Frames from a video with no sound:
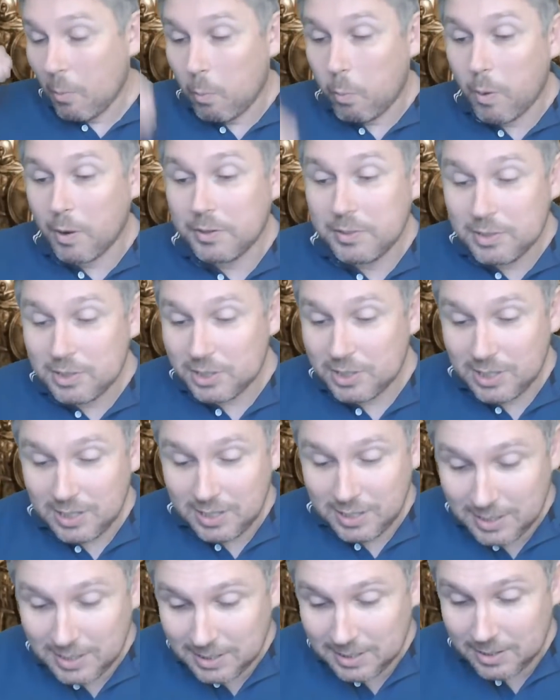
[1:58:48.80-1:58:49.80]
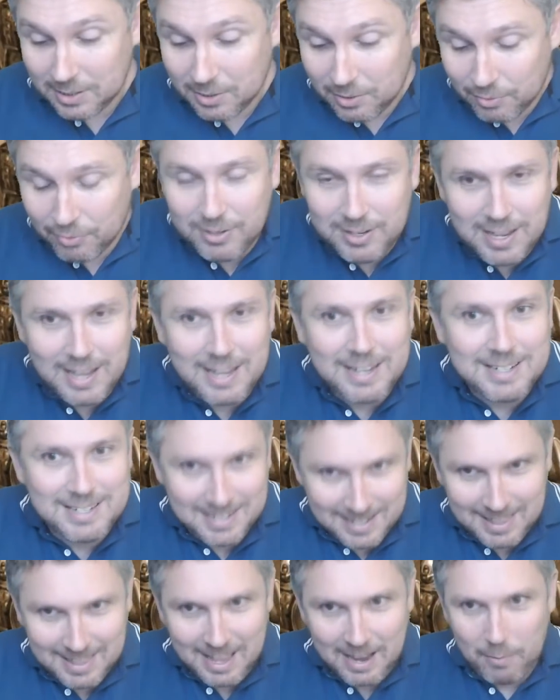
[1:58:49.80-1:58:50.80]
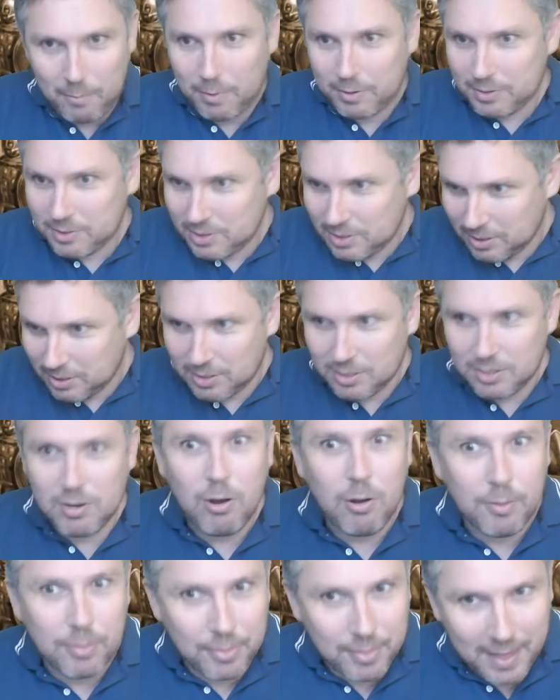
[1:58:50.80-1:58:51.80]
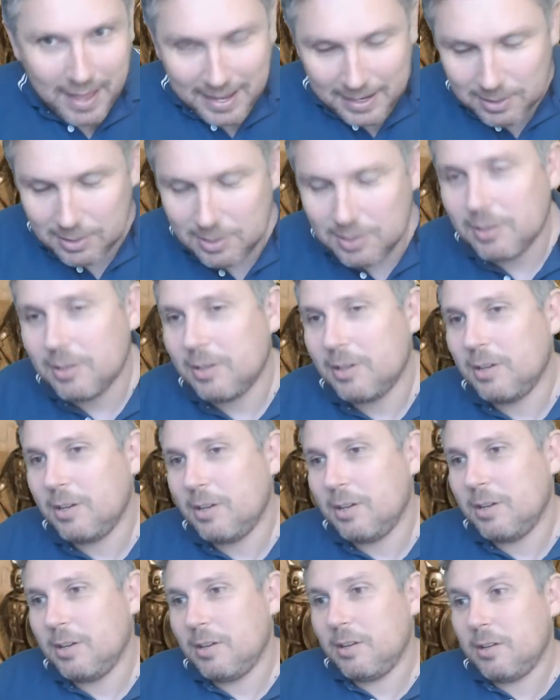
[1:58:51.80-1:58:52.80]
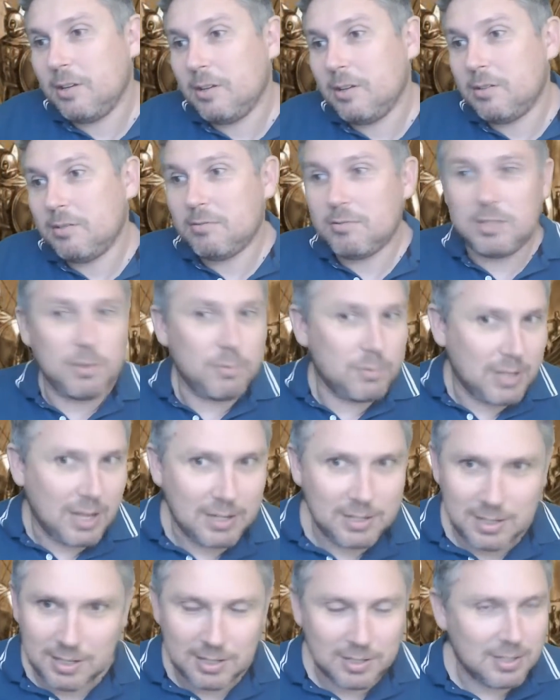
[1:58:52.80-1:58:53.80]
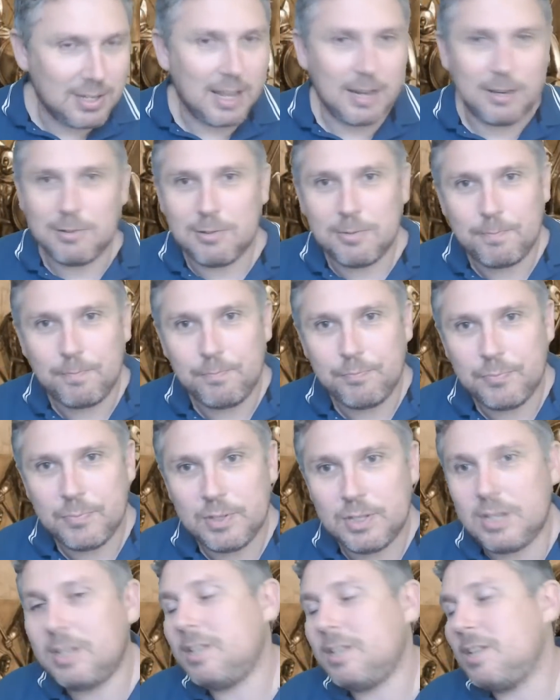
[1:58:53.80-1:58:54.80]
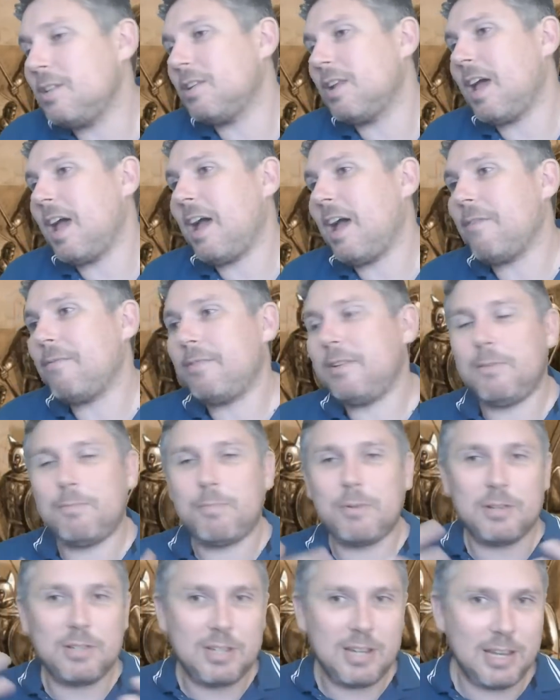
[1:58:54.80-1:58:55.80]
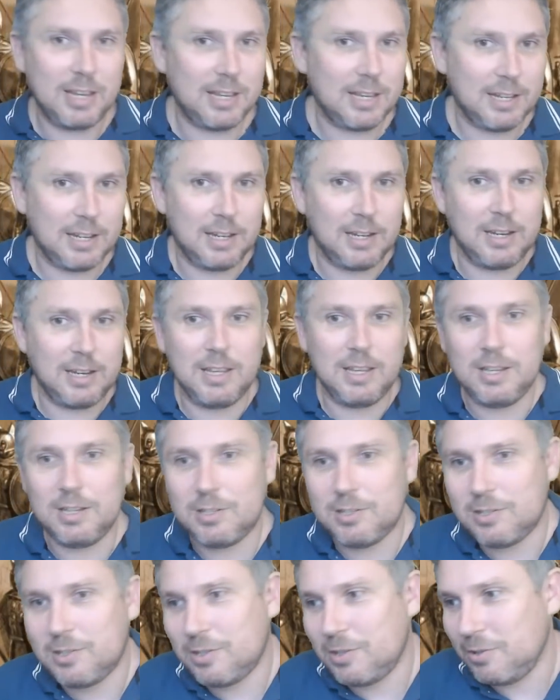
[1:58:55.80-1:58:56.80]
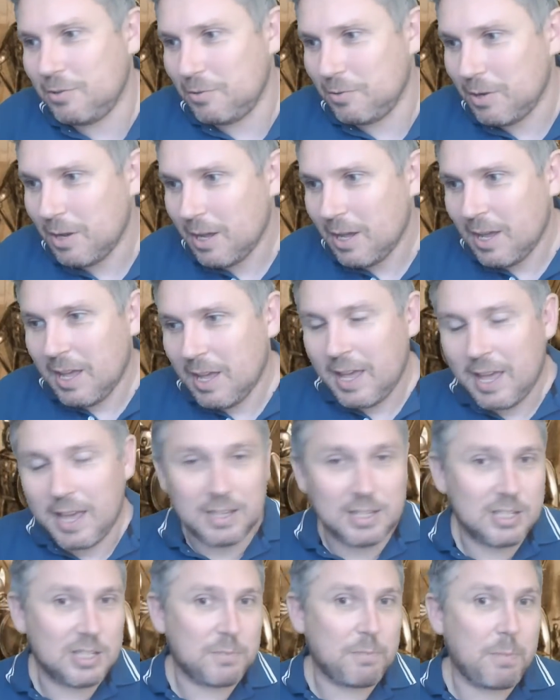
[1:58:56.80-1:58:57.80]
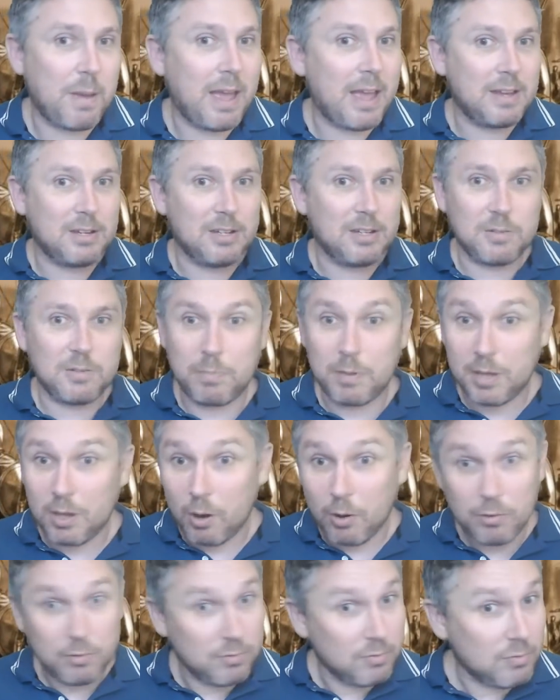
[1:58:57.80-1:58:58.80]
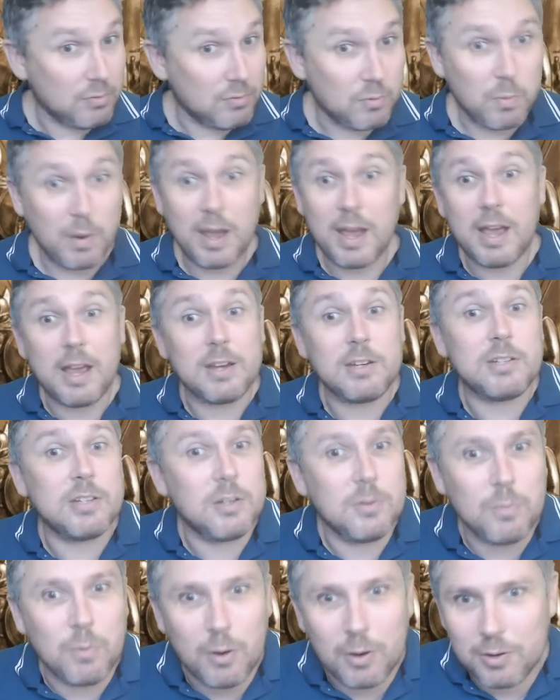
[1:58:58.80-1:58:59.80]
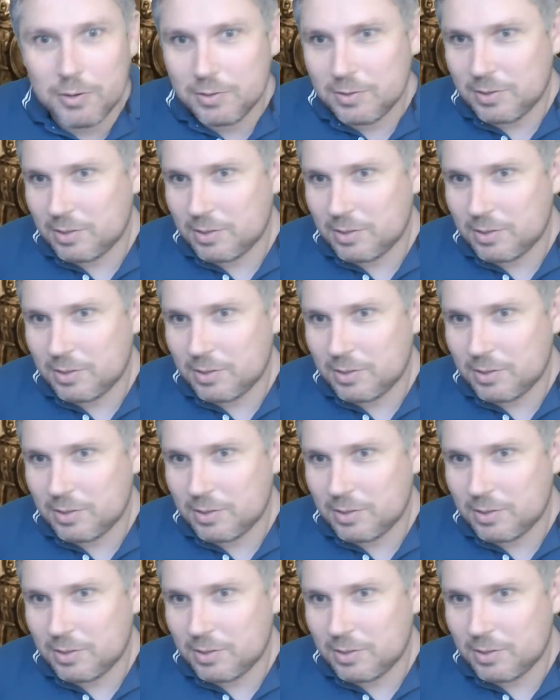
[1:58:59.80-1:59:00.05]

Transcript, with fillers: Once she created that, once she got that, she was actually content. She didn't have any particular need to expand beyond where she was.